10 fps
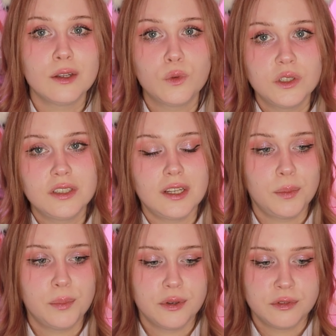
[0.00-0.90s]
The ones I
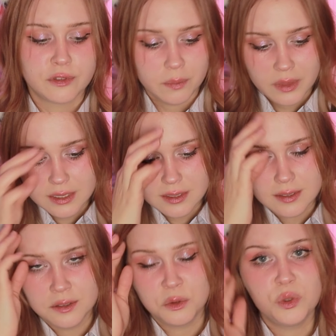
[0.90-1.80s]
bought from this
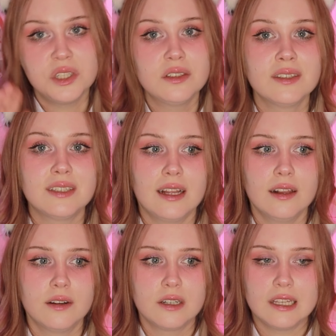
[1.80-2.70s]
Norwegian
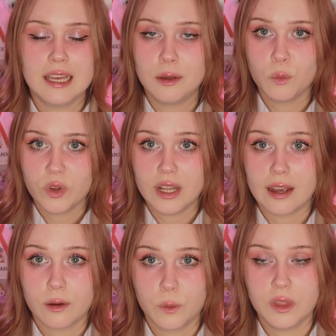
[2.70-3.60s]
seller came
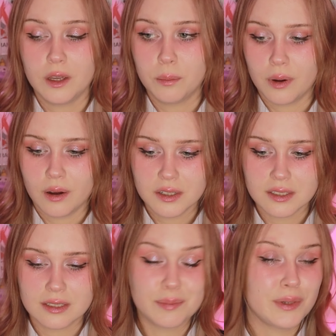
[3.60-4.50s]
without a
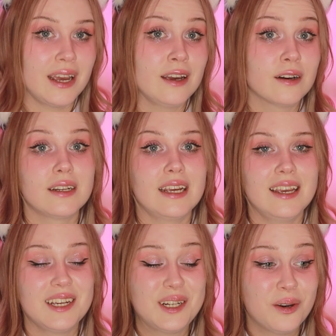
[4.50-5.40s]
box, but I got
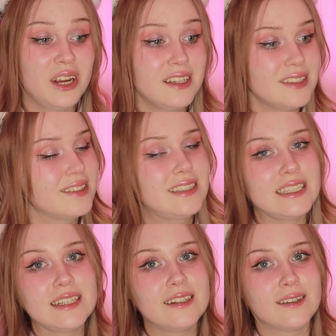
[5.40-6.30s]
a great
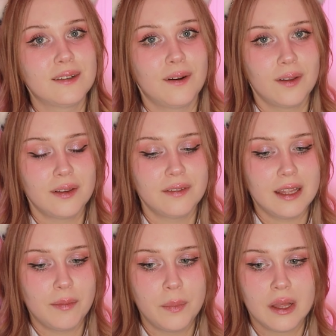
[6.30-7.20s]
deal on all of
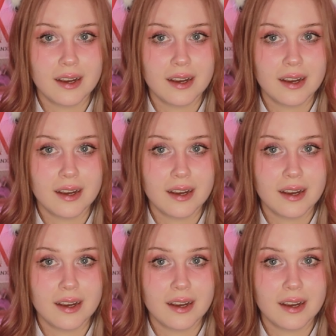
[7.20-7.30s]
them.